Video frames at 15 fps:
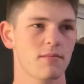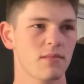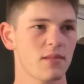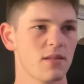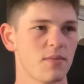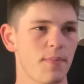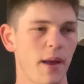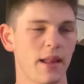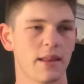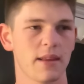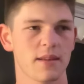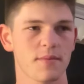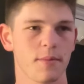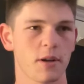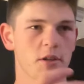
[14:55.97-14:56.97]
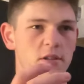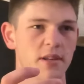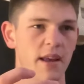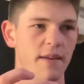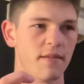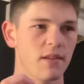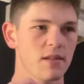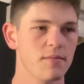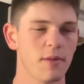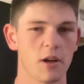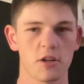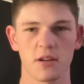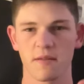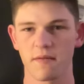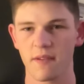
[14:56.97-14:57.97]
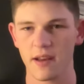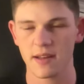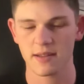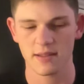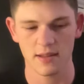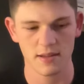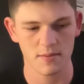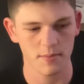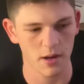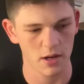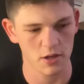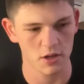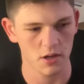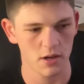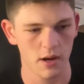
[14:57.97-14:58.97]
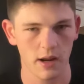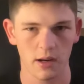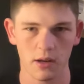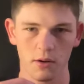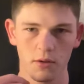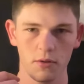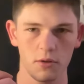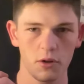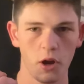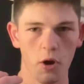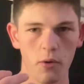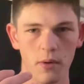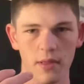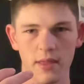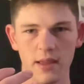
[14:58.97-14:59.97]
spend this much save this much invest this much and and go with